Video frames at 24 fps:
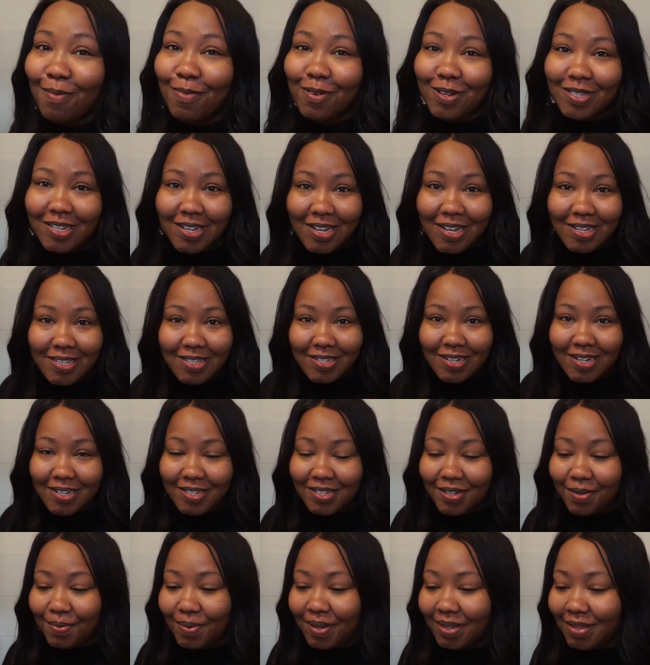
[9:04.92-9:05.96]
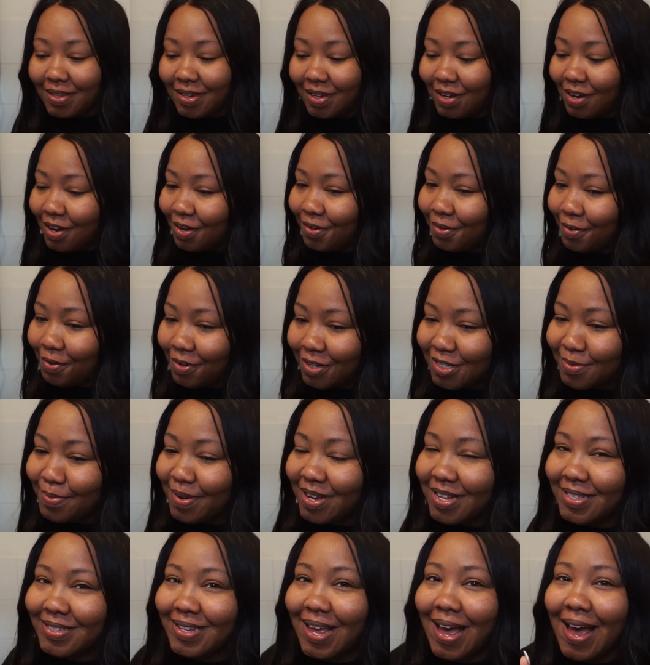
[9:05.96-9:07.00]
I'm about to get started with the hot cross buns,